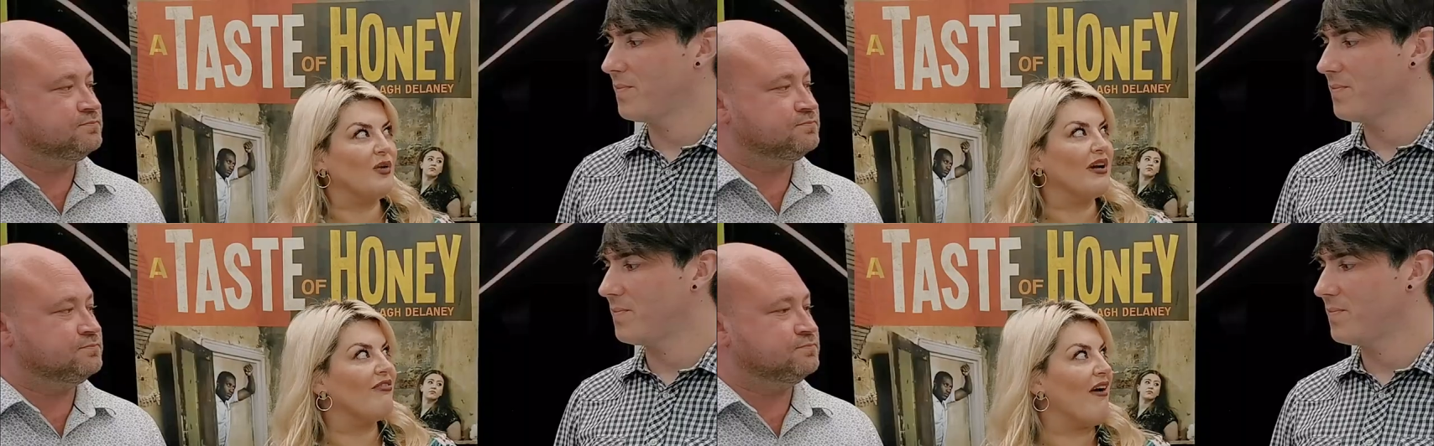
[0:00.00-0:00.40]

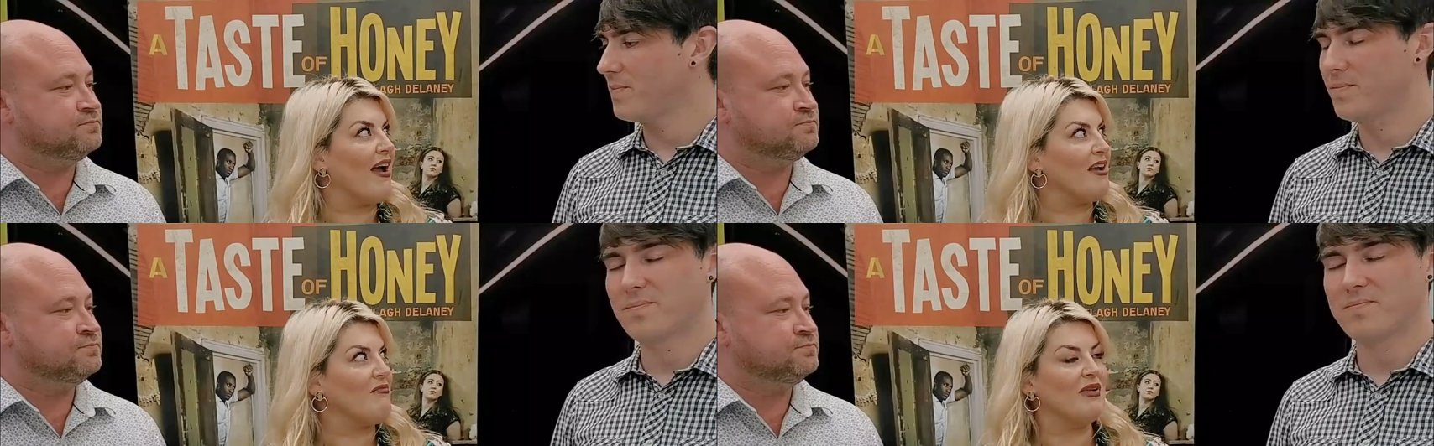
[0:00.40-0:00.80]
Speaker 1: quick
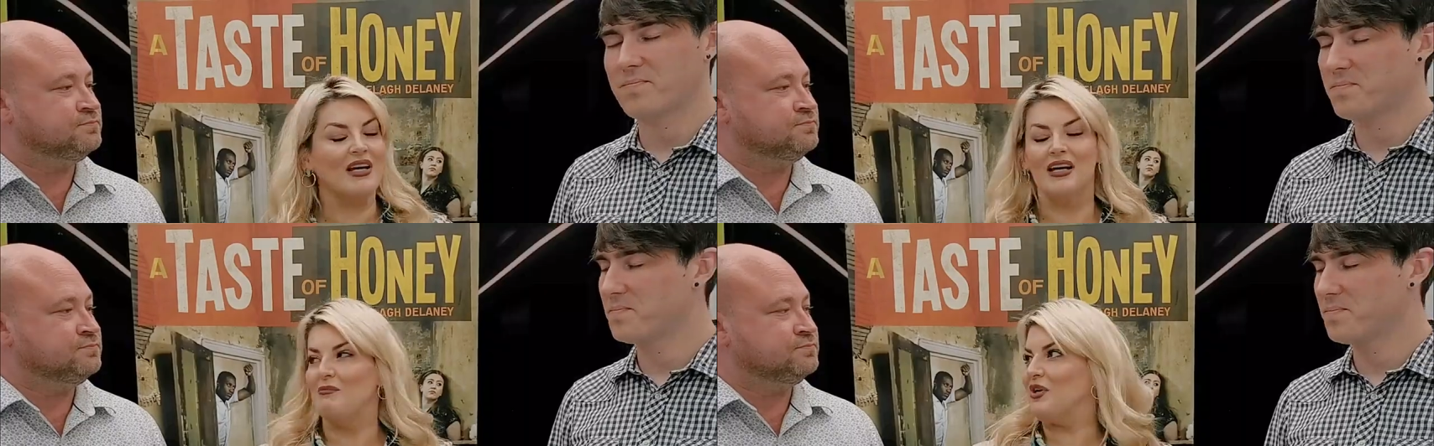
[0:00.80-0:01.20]
fame
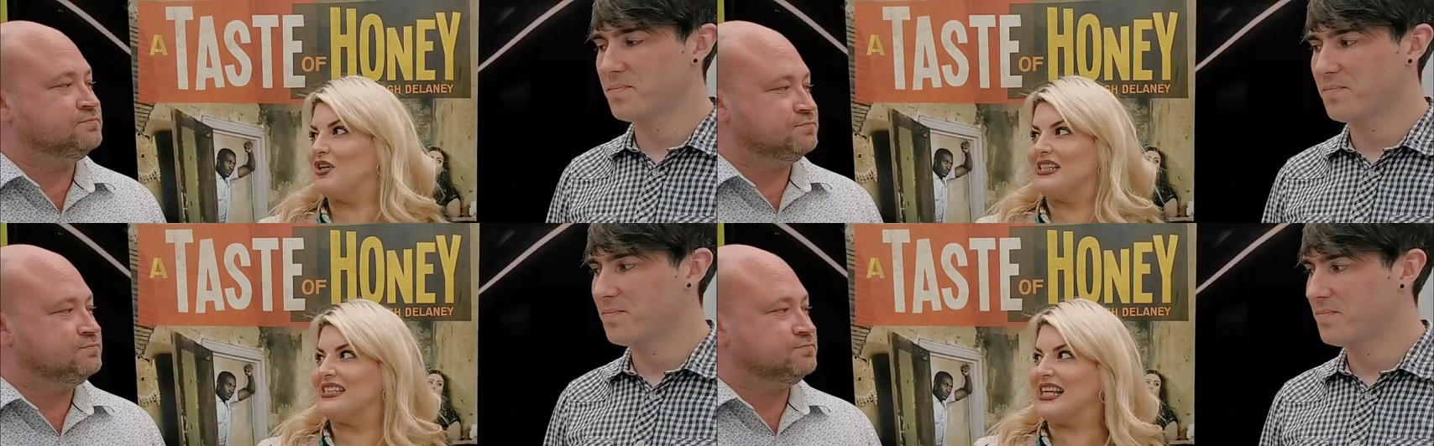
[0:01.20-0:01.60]

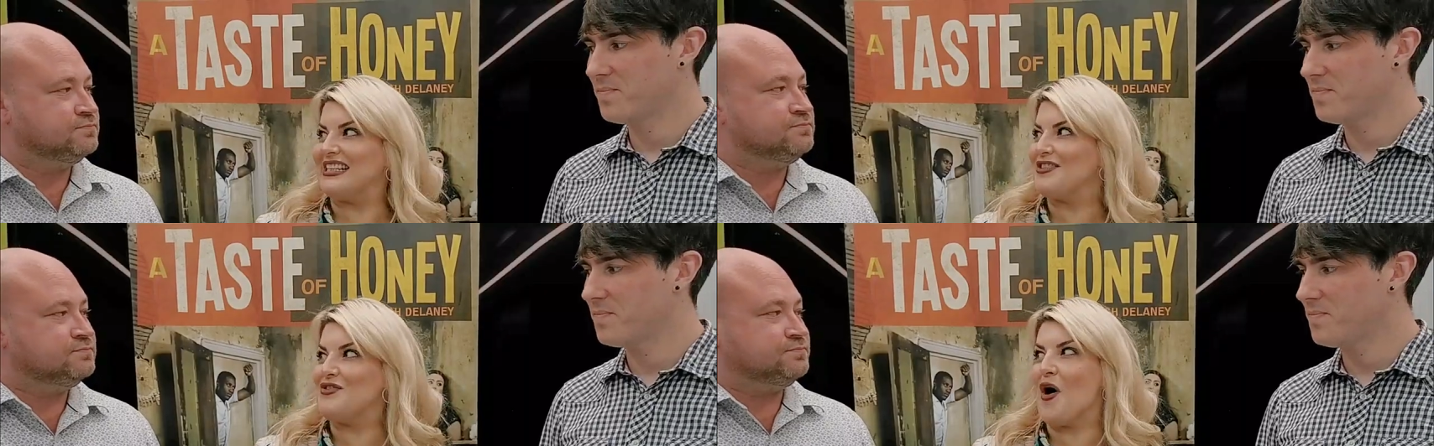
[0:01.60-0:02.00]
because it's
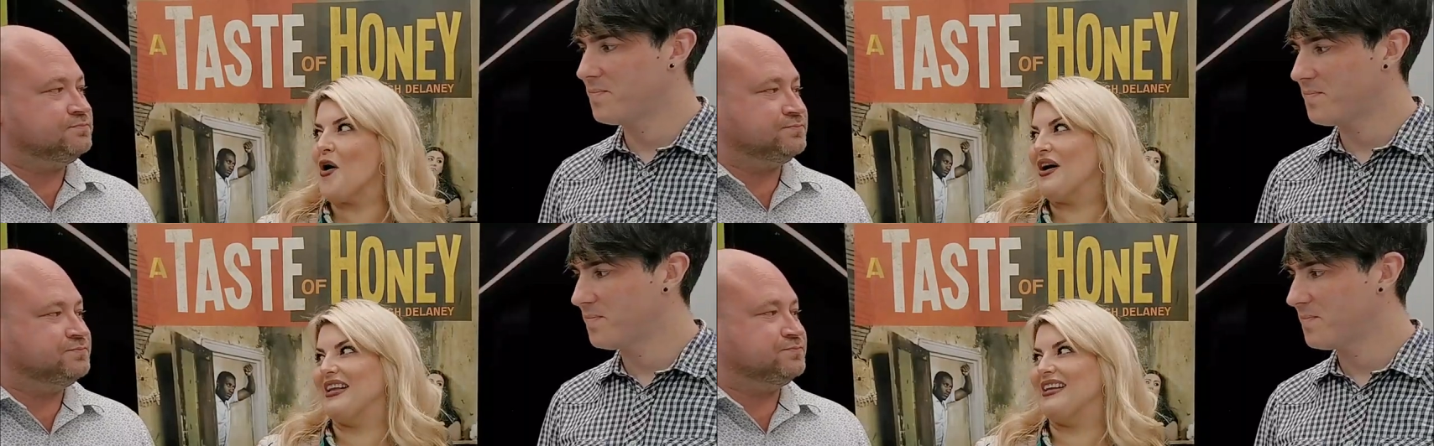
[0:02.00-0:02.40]
it's
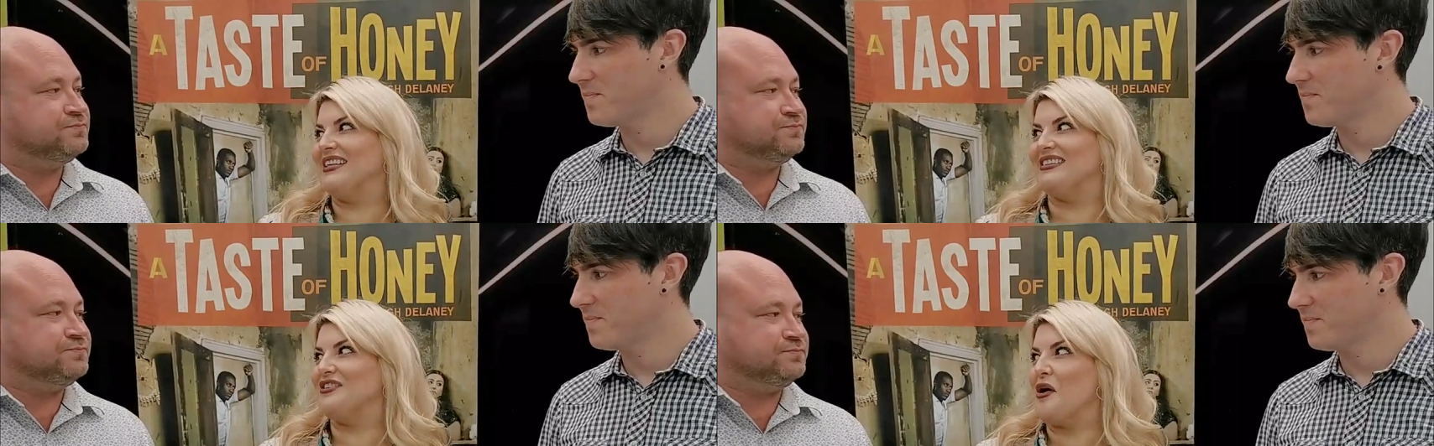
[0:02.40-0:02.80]
not
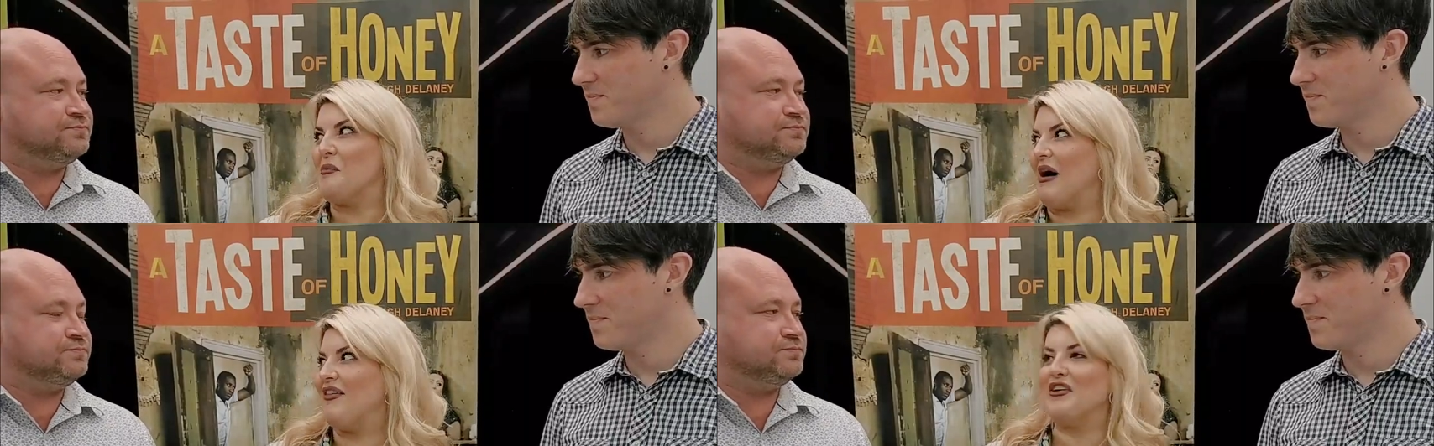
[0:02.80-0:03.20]
it's not
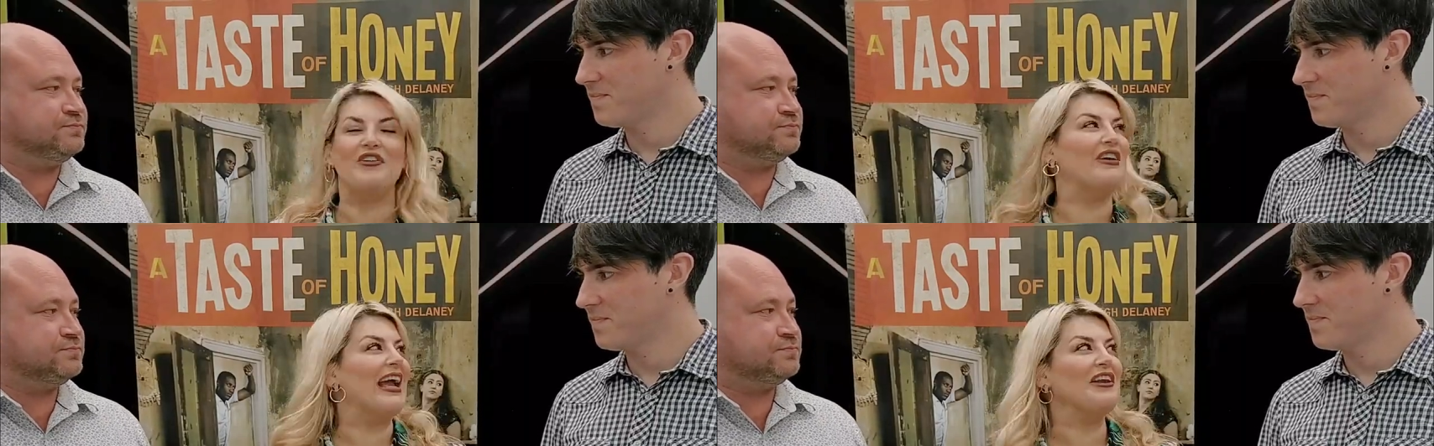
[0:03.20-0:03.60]
about that. You'll
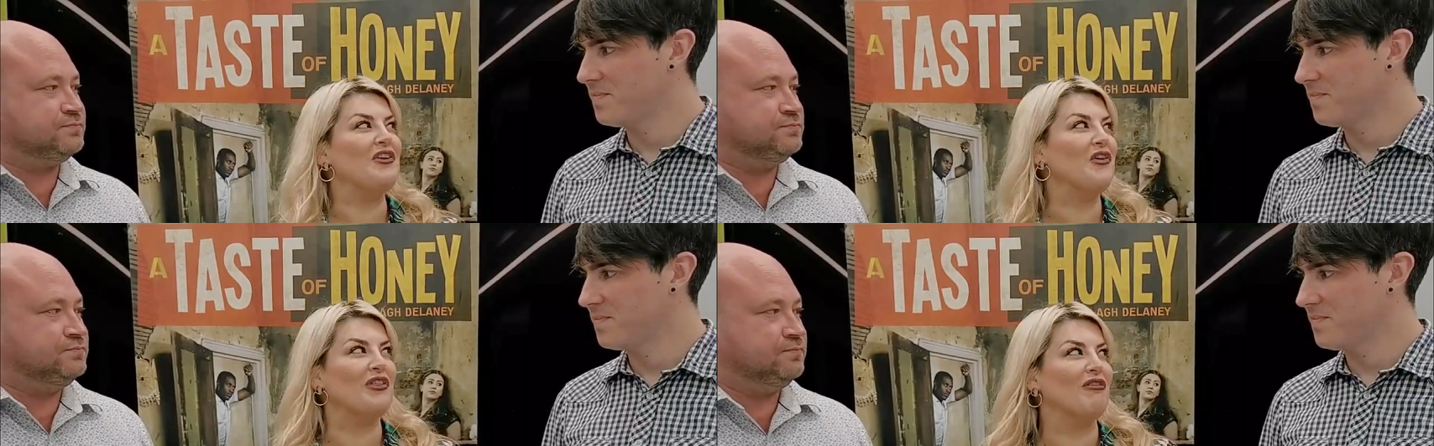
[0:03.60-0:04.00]
gain
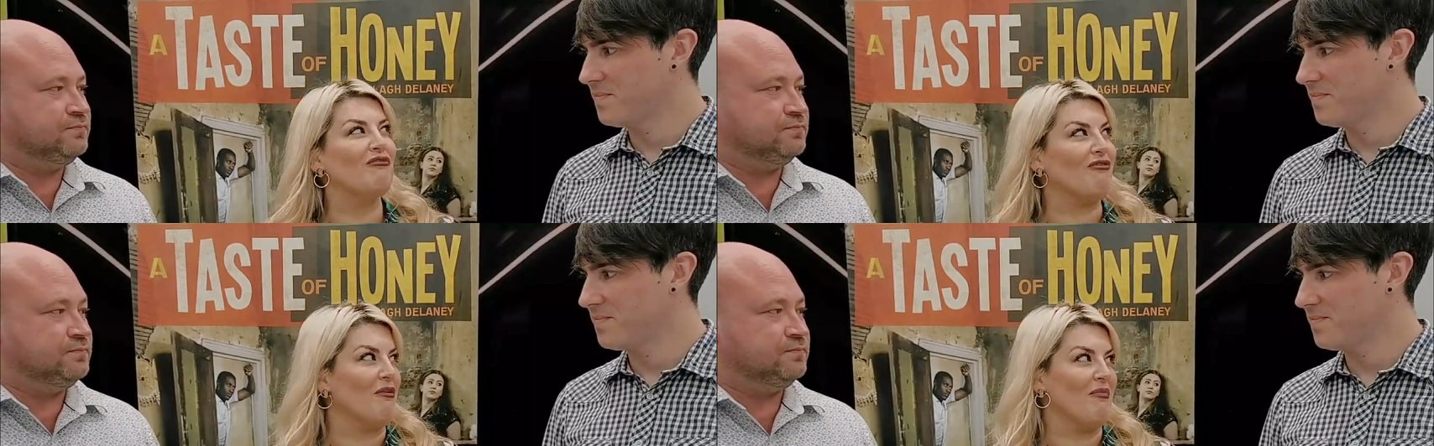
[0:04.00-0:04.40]
nothing
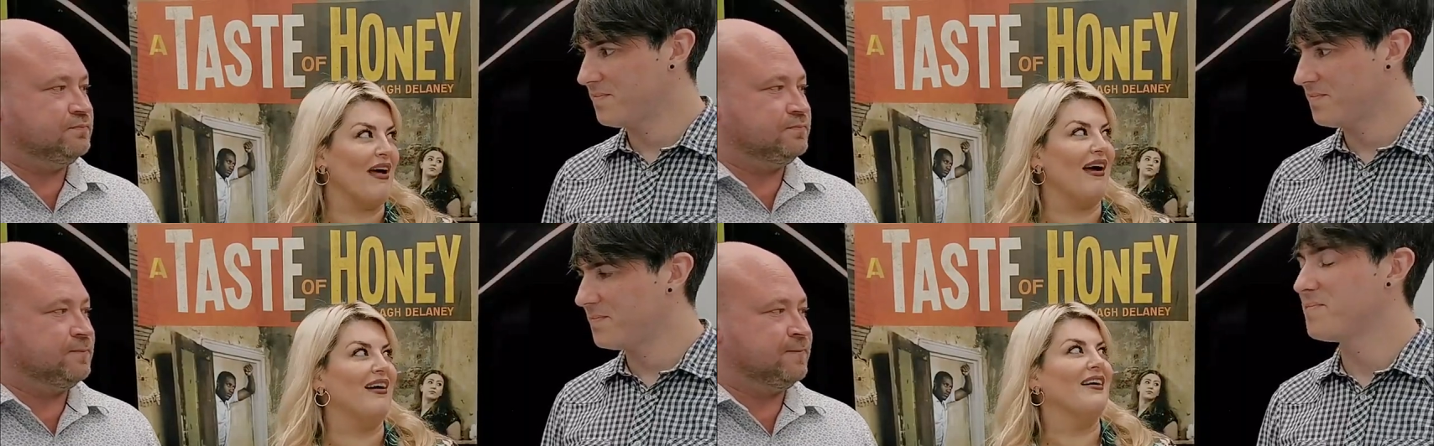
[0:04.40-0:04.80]
from
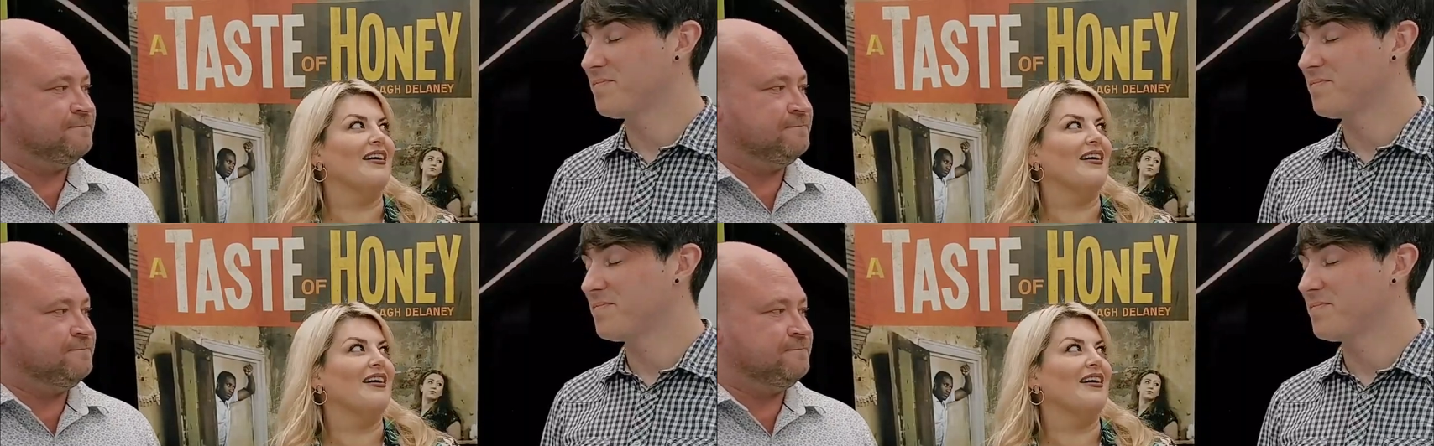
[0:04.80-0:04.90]
that.